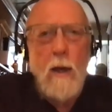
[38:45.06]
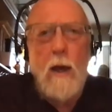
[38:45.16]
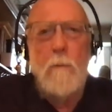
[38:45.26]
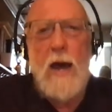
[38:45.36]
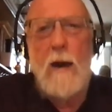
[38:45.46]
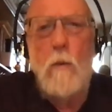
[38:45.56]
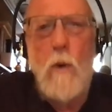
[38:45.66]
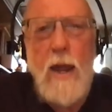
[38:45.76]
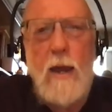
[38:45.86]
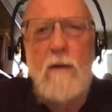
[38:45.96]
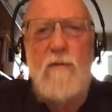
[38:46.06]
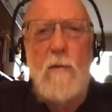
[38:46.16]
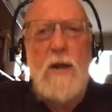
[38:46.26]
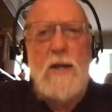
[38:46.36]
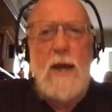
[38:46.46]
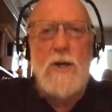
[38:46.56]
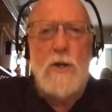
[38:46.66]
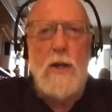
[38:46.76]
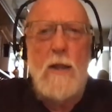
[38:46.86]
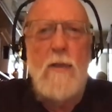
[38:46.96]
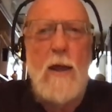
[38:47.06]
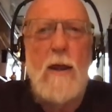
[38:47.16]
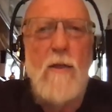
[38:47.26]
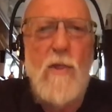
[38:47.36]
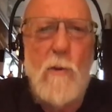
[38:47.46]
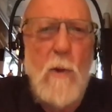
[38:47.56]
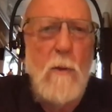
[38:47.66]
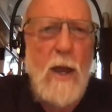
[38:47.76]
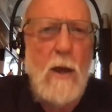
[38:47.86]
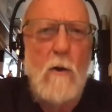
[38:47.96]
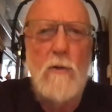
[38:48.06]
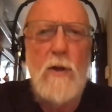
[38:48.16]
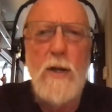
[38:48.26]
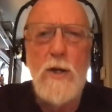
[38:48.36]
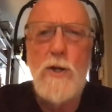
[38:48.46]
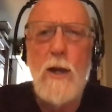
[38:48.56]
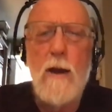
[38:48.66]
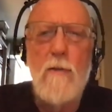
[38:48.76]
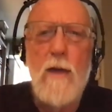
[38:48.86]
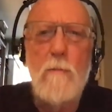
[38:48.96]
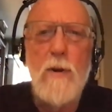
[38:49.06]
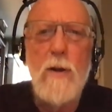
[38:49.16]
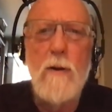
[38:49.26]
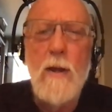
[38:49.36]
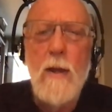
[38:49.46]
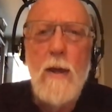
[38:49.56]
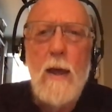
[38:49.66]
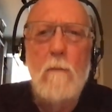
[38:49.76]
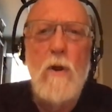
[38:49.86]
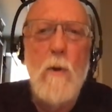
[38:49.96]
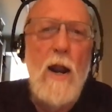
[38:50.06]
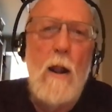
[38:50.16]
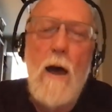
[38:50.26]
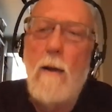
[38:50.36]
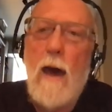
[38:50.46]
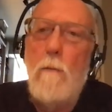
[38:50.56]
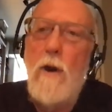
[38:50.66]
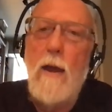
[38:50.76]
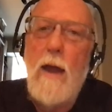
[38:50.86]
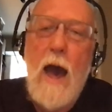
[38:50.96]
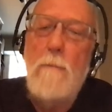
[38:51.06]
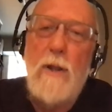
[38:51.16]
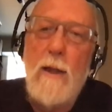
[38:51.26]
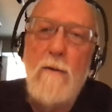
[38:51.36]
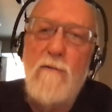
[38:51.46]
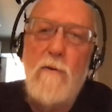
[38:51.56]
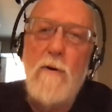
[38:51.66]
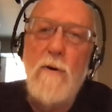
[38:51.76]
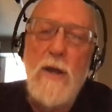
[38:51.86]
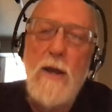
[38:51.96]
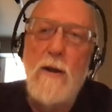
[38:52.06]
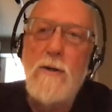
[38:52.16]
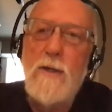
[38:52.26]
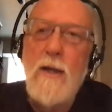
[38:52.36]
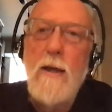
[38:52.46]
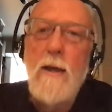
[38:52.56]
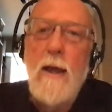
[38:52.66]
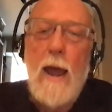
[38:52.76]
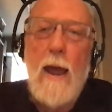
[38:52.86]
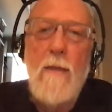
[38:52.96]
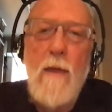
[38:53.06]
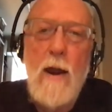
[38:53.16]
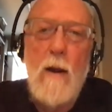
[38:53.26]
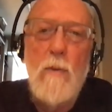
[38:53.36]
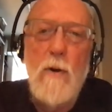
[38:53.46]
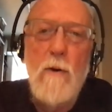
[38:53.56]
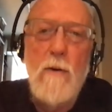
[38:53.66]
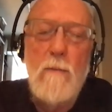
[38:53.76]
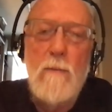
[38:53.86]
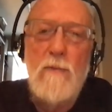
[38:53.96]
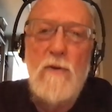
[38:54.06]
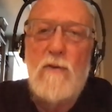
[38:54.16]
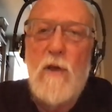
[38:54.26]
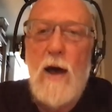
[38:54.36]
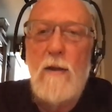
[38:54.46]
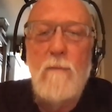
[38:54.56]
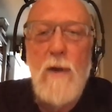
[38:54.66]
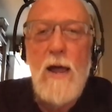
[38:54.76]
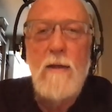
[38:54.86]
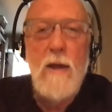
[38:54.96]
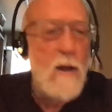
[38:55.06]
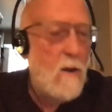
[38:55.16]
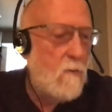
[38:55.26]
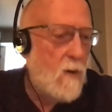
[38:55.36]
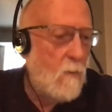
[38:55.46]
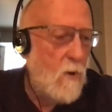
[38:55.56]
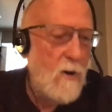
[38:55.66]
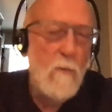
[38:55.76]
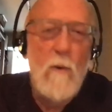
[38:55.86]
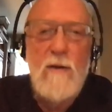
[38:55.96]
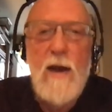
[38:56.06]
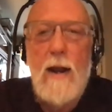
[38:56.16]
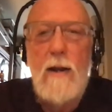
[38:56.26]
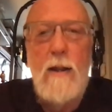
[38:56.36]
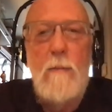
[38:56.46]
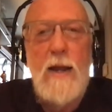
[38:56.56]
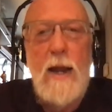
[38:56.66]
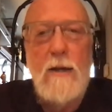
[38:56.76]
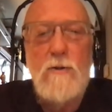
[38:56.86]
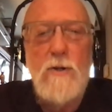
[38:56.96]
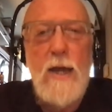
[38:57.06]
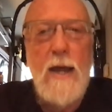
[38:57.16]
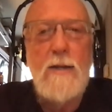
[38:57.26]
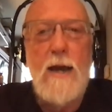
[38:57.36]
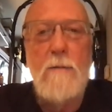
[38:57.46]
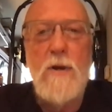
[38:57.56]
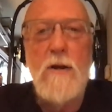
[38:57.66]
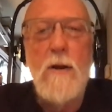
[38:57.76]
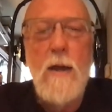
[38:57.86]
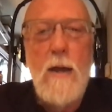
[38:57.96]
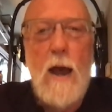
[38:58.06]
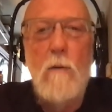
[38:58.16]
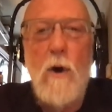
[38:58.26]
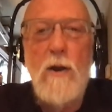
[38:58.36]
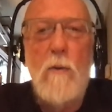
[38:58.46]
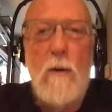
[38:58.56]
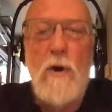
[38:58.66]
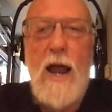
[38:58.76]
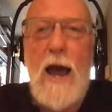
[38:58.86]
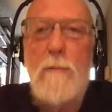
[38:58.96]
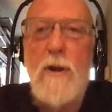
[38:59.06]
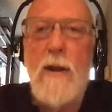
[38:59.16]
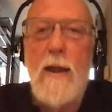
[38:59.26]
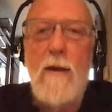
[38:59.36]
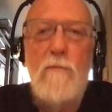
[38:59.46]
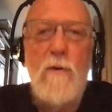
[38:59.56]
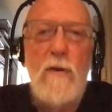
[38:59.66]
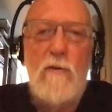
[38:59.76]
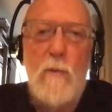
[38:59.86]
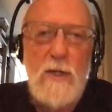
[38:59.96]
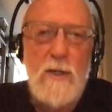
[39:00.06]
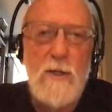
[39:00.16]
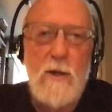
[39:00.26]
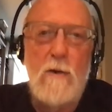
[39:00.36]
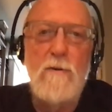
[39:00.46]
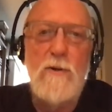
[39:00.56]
about a week fermentation and then a 3-week cold conditioning on that beer. And we went along that way happily for years. And then our brewer just thought, well, I wonder if we got a little bit of extra tank time here. I wonder what would happen if we switch this over